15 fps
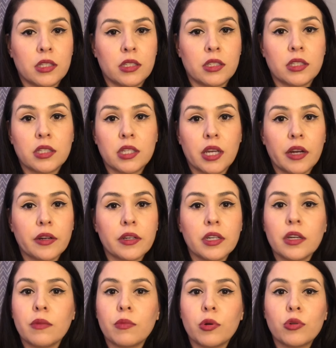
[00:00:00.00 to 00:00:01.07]

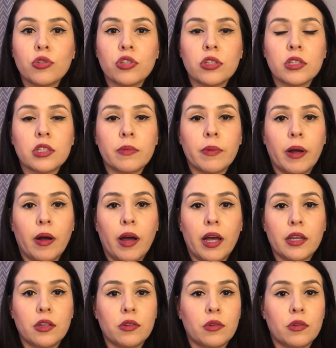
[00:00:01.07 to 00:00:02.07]
scary emotions about,